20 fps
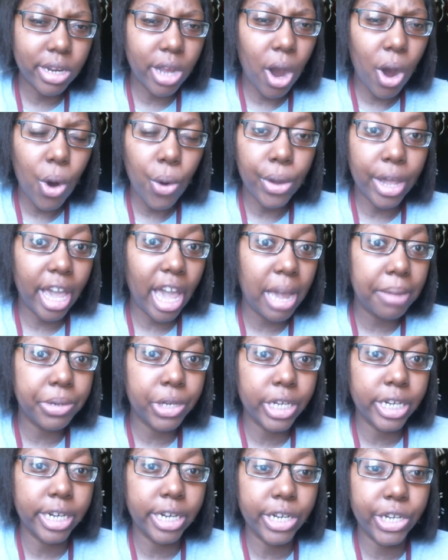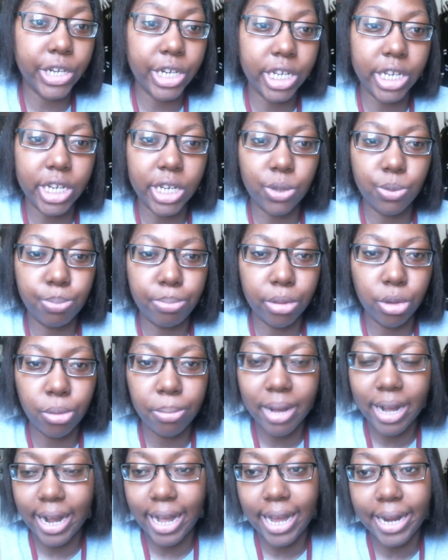The whole game sharing shit just blew
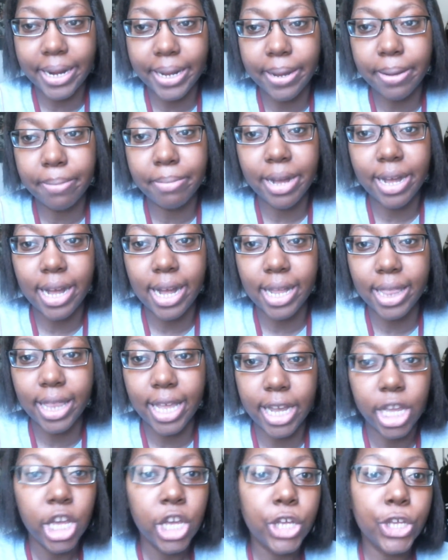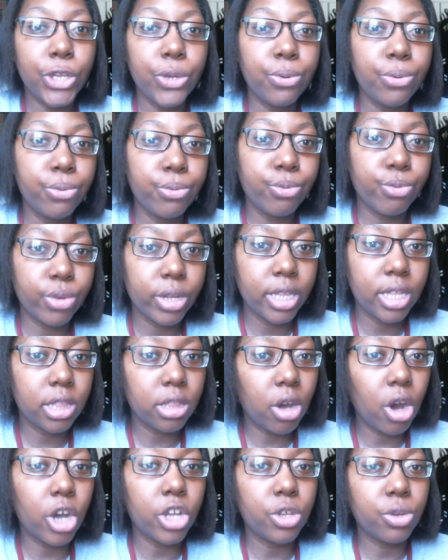my goddamn mind. Like you really
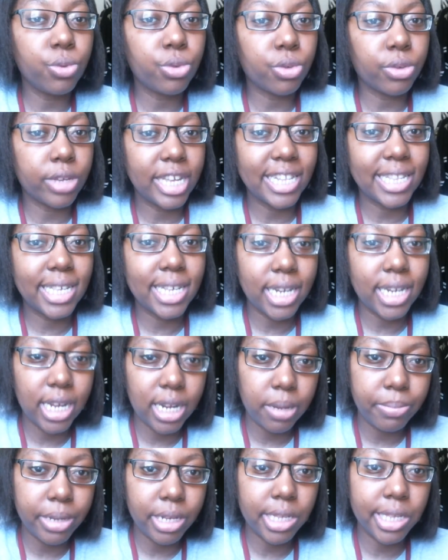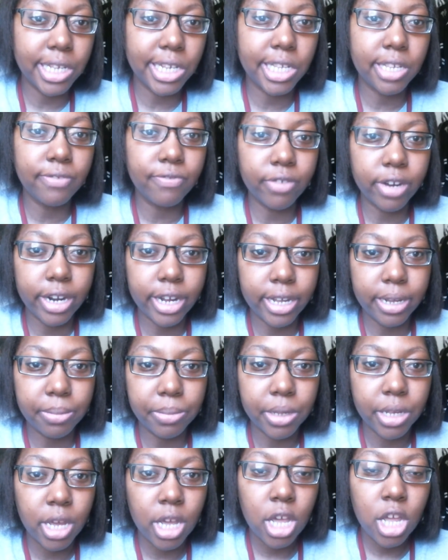thought you was gonna get 1080p 60
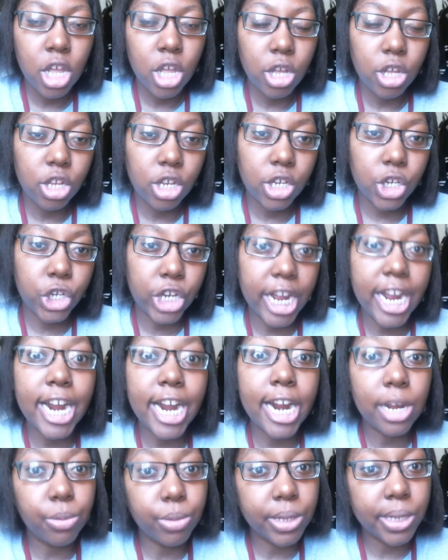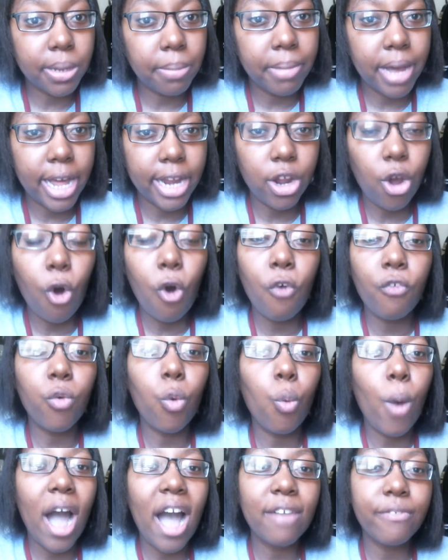frames sharing with somebody
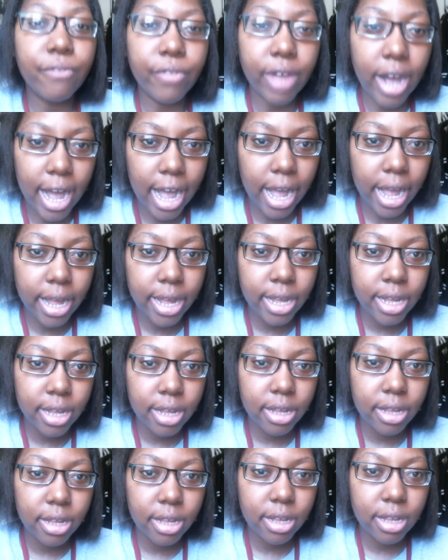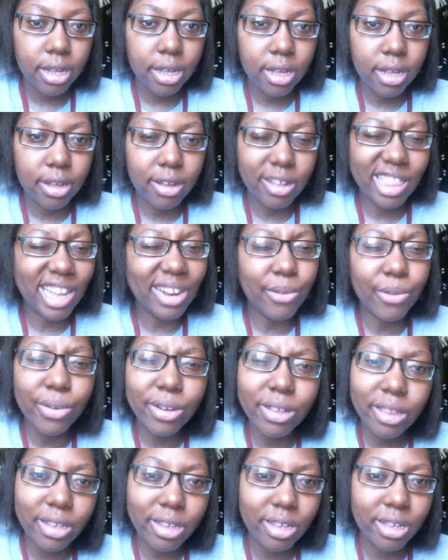over Wi-Fi? Like
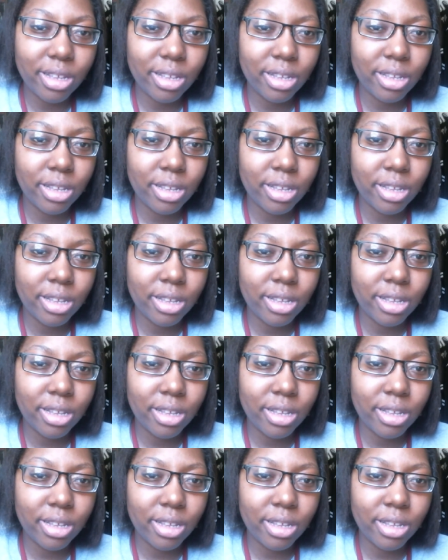really?